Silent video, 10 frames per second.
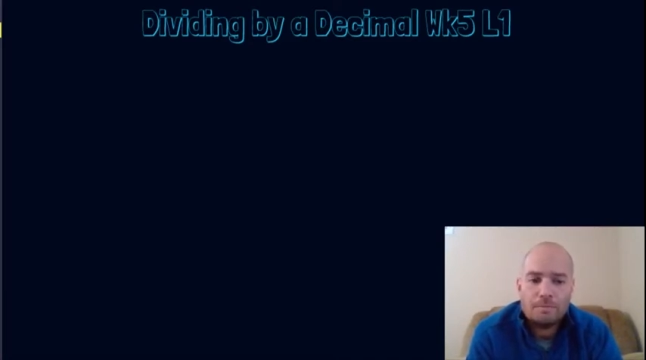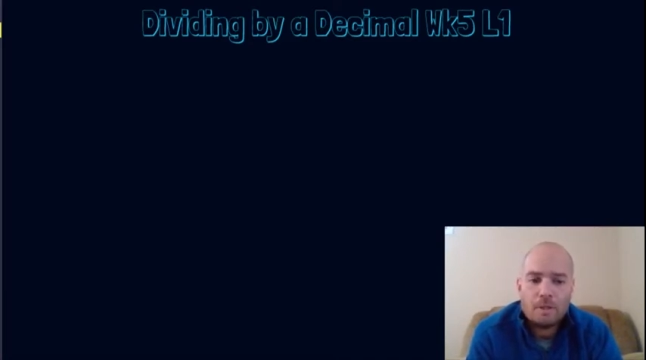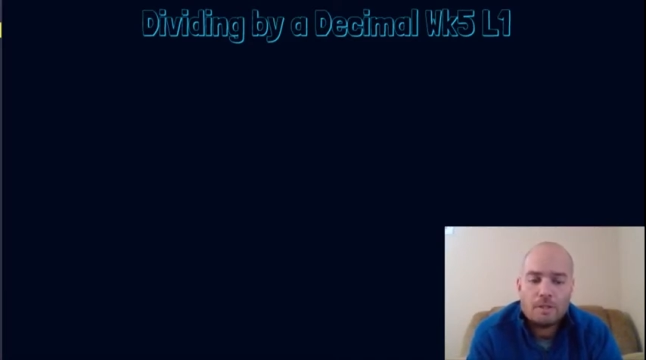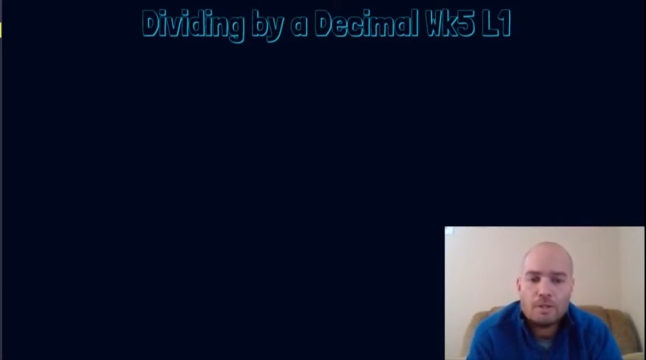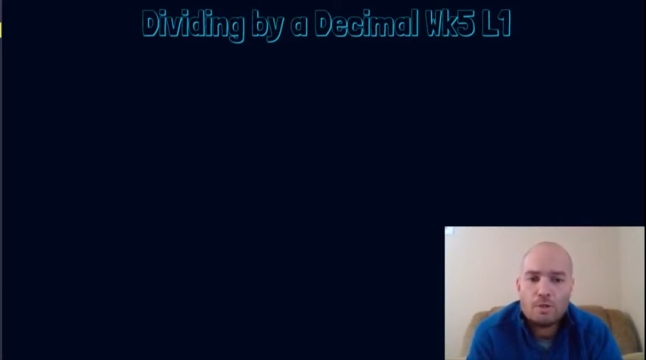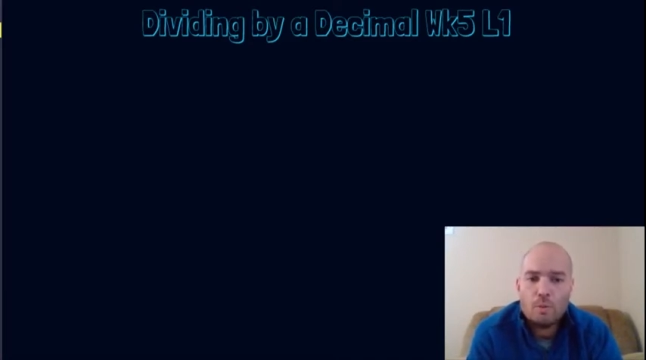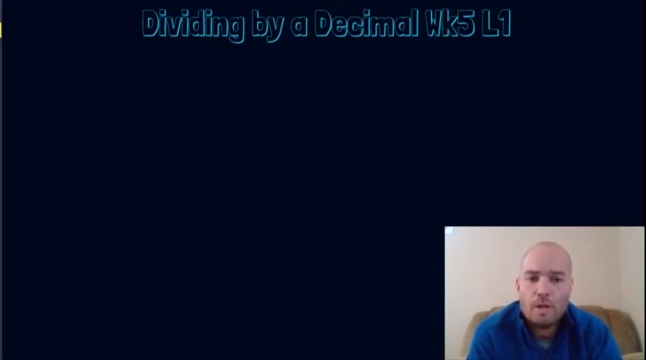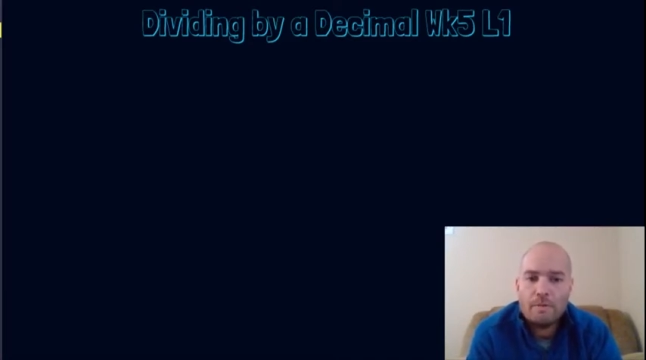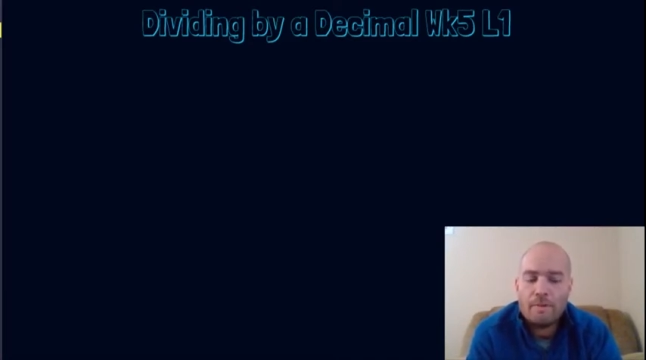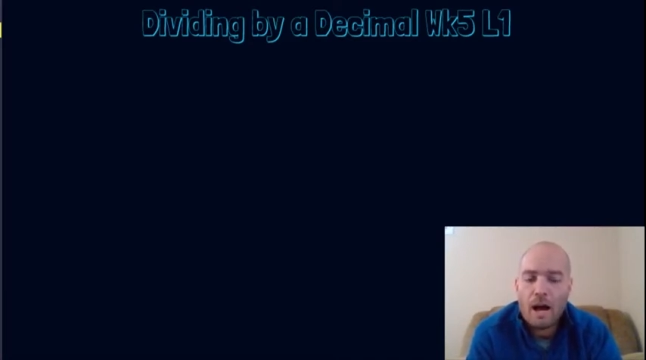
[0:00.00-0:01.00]
This is
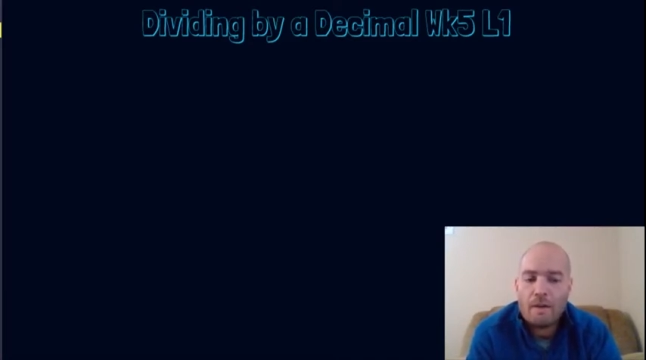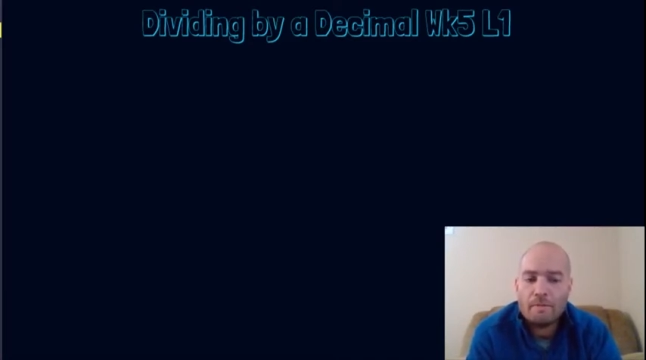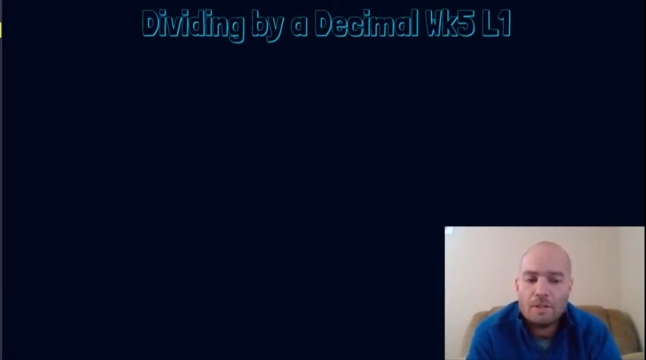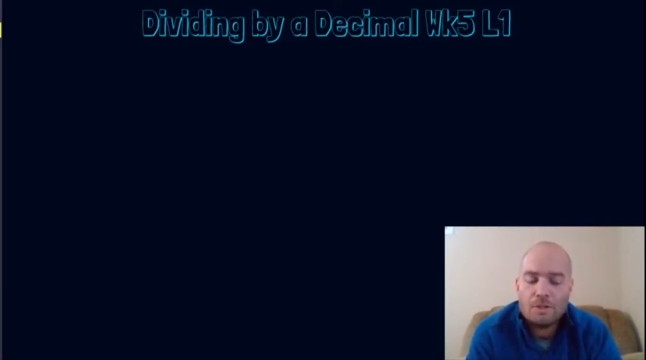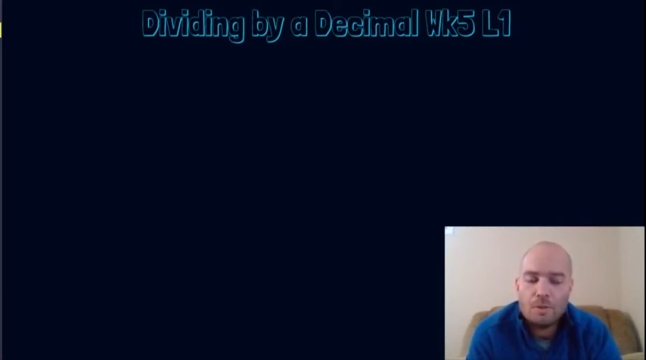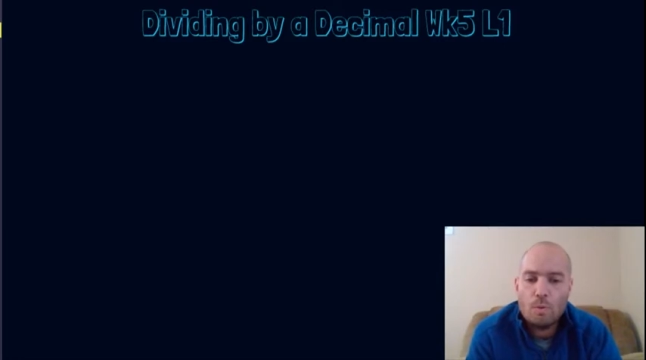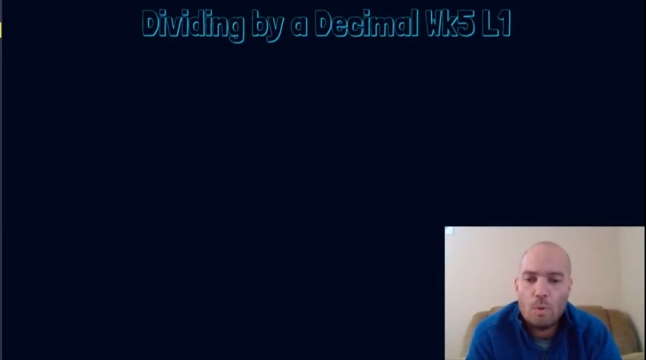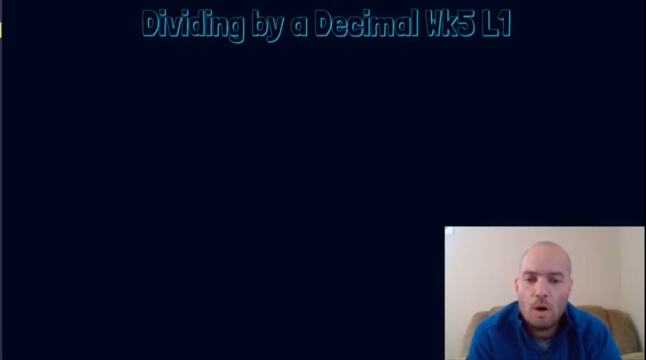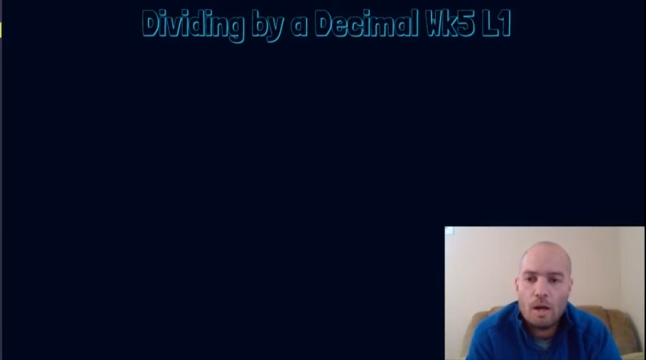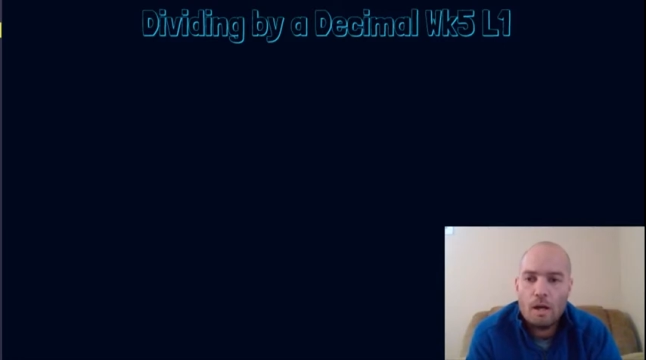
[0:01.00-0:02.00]
week 5, lesson
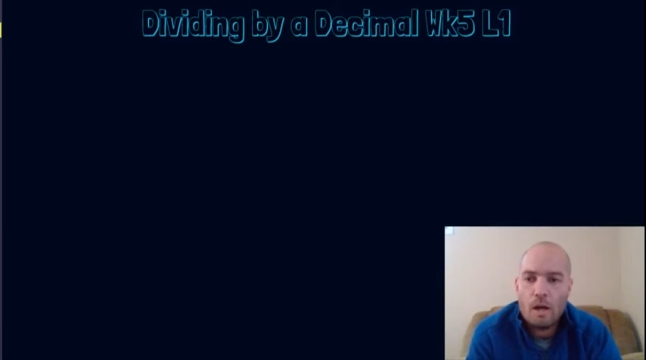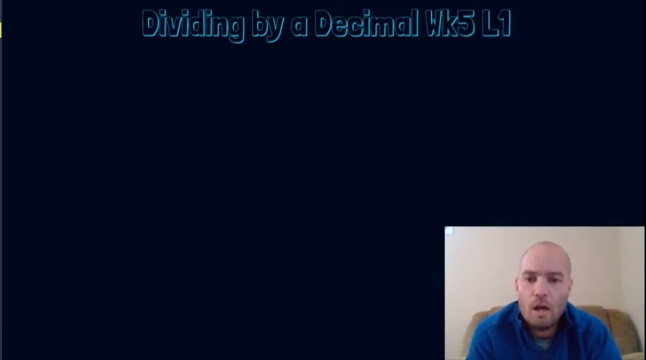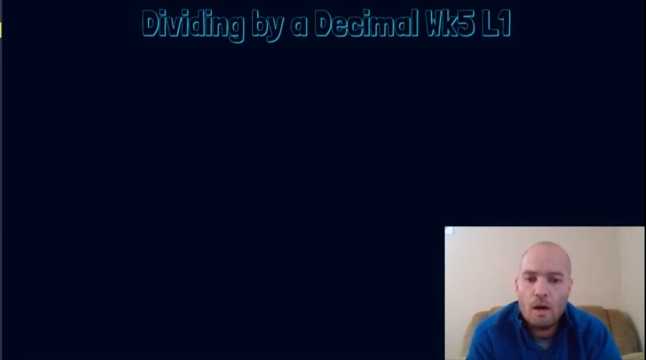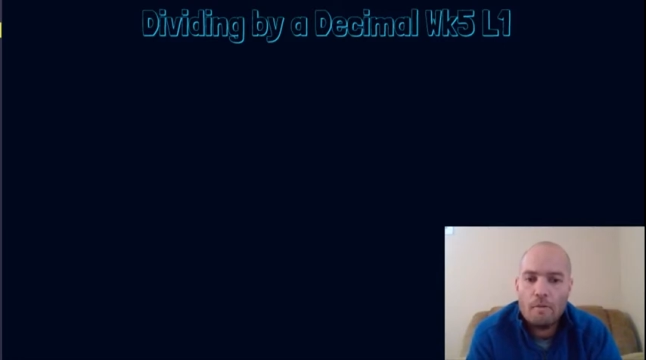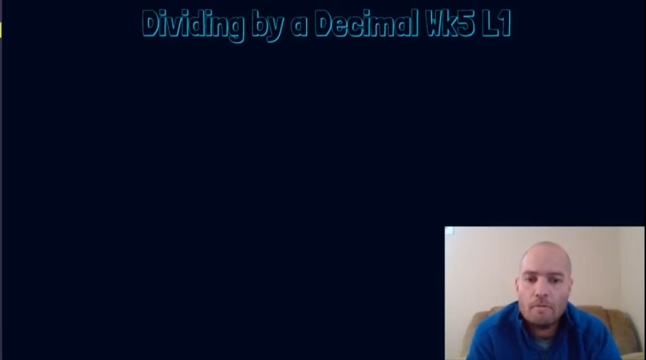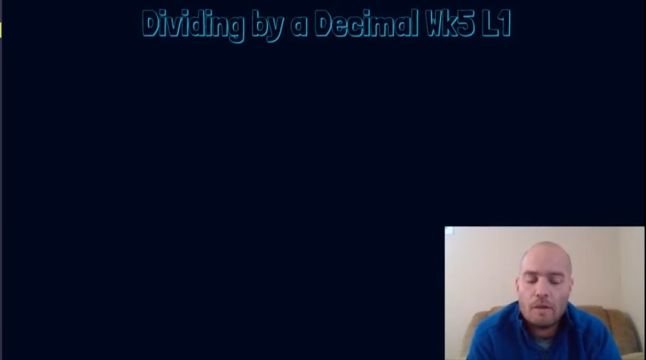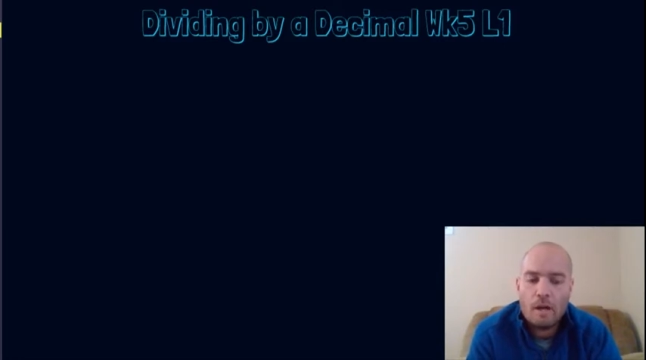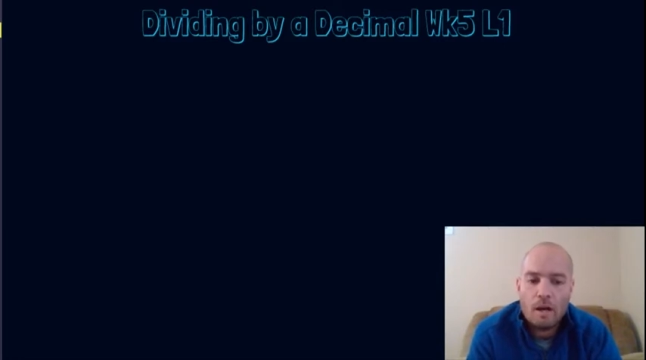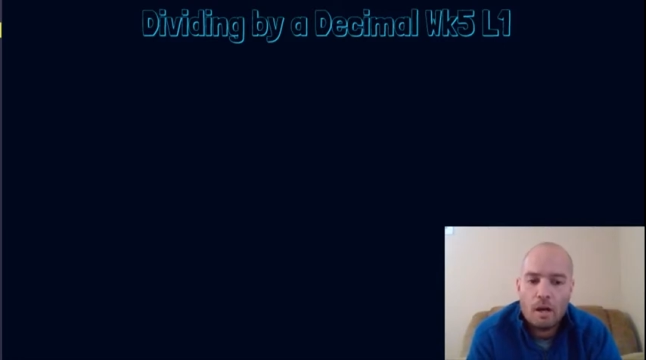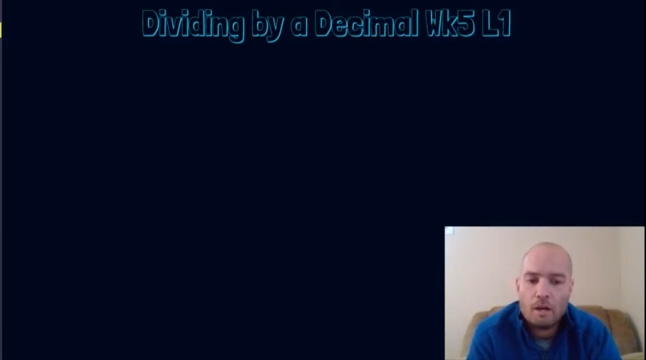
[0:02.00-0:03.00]
1 of
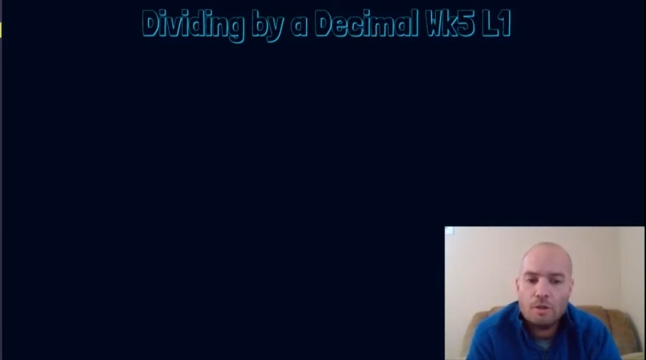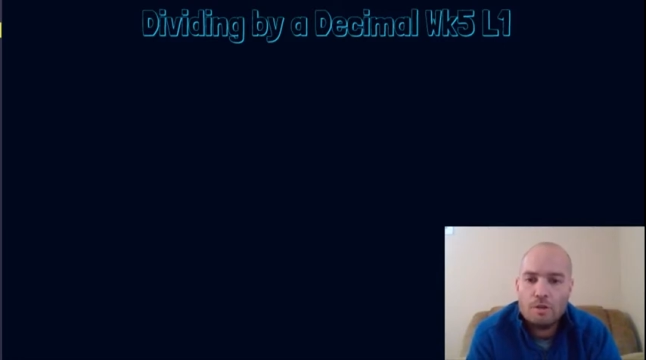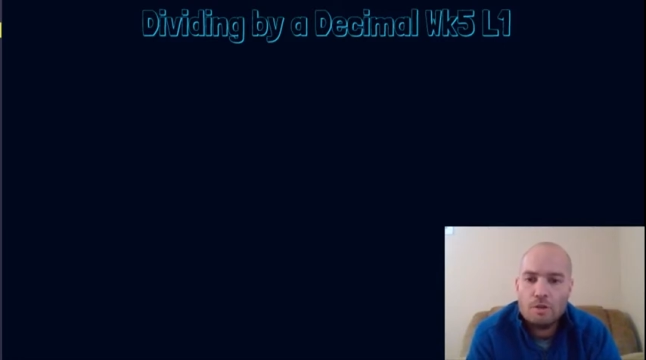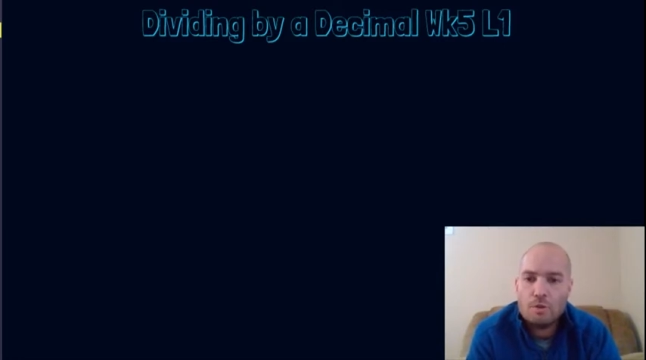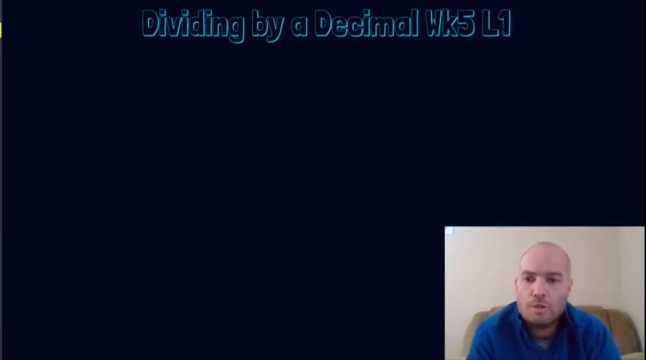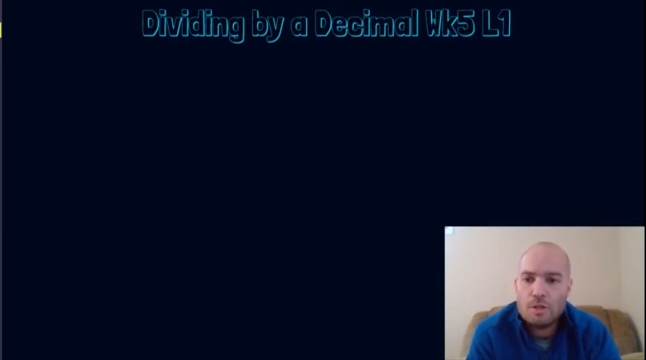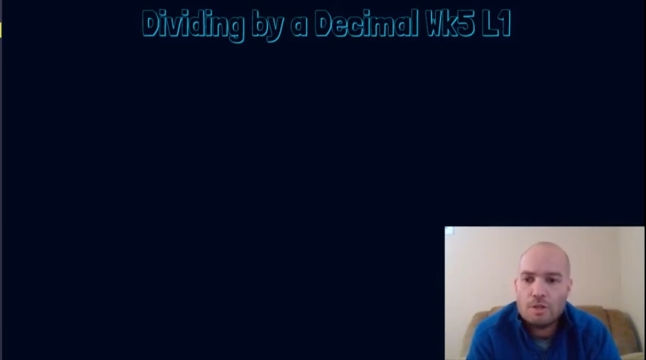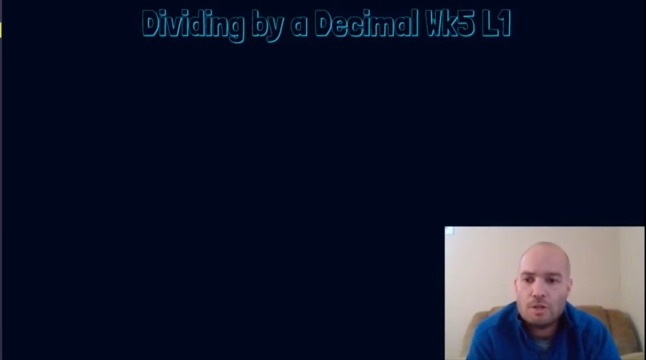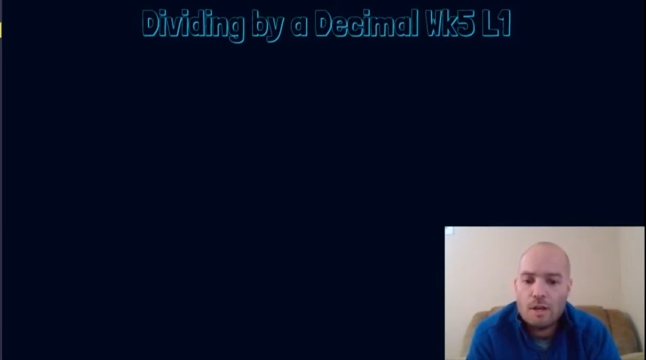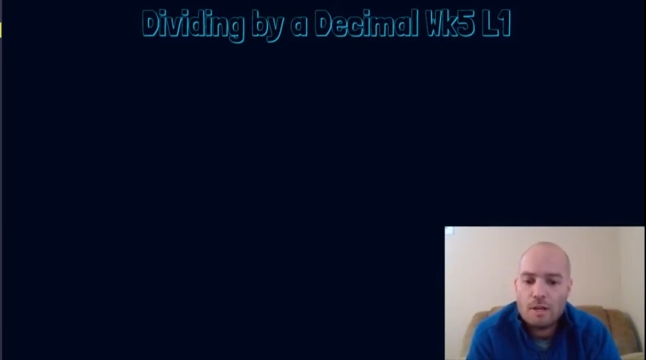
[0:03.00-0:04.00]
their continuous
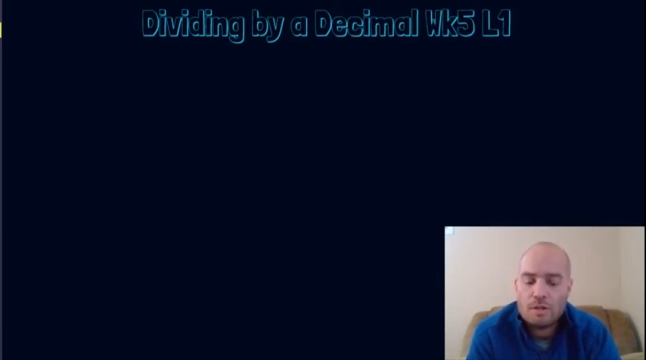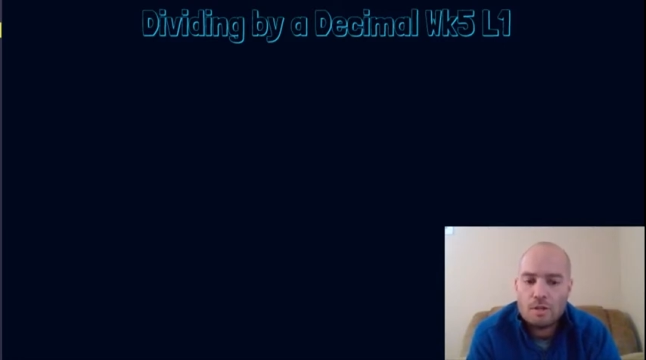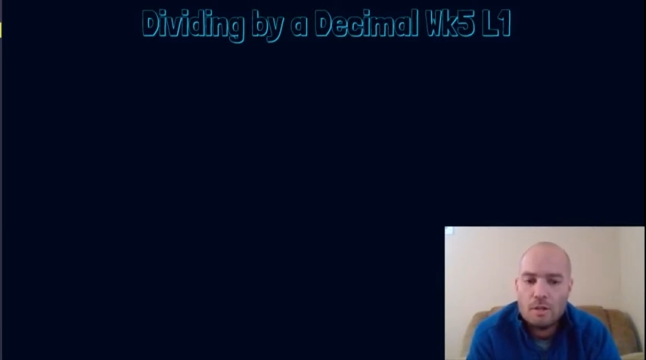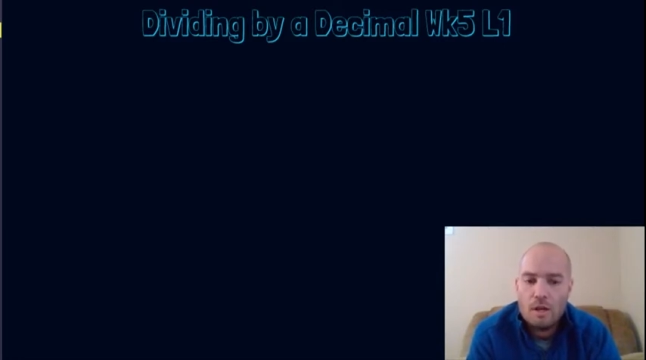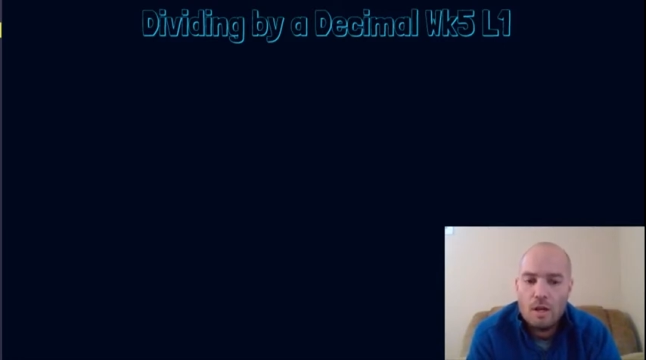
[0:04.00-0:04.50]
education